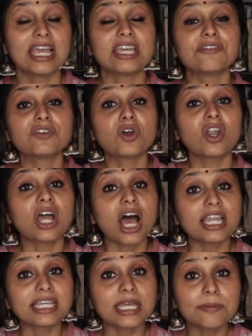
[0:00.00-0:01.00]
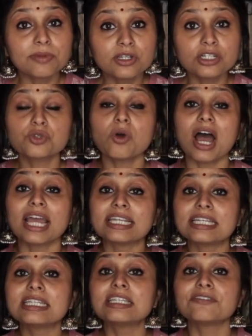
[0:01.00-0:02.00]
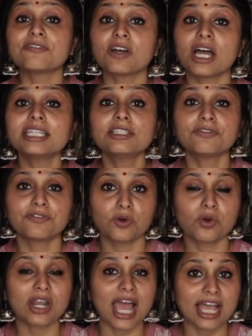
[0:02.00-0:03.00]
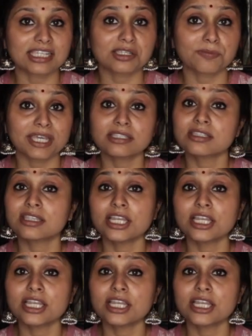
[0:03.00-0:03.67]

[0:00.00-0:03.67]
If you are unable to identify the four aspects,